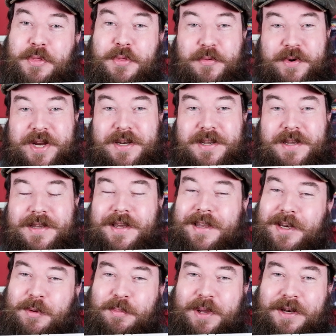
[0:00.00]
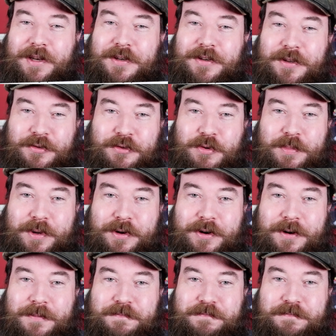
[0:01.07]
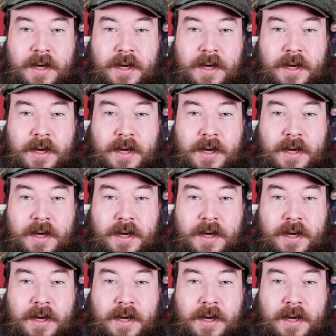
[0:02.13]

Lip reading: 3D independent distributor.